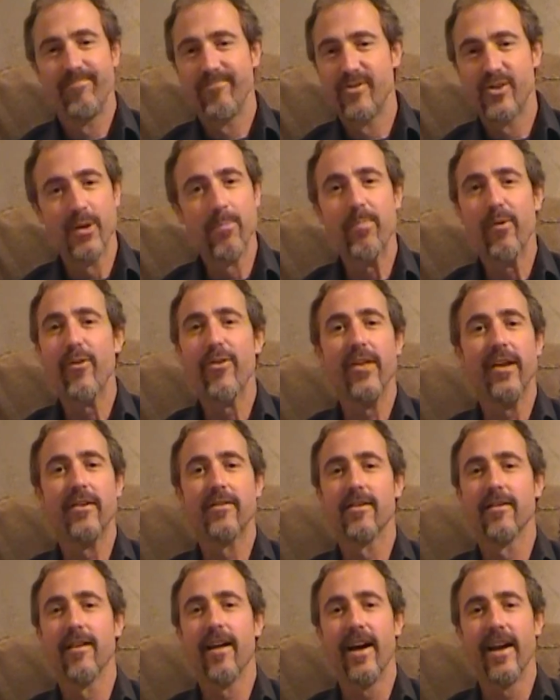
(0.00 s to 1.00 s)
simple
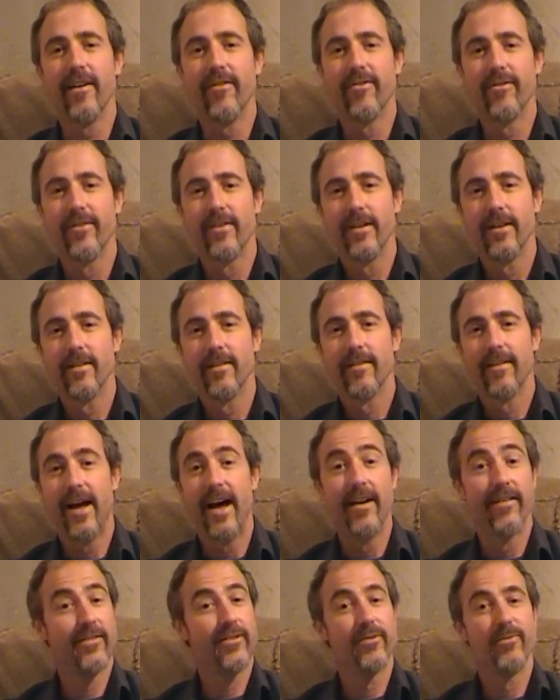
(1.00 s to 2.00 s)
things in life
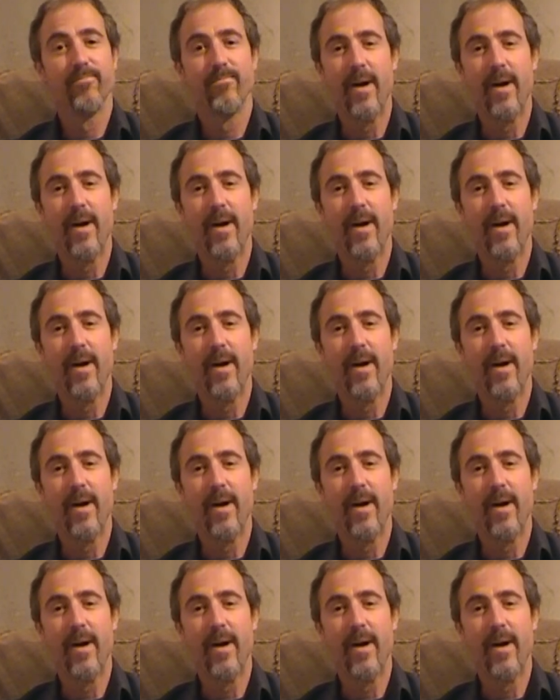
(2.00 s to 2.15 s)
that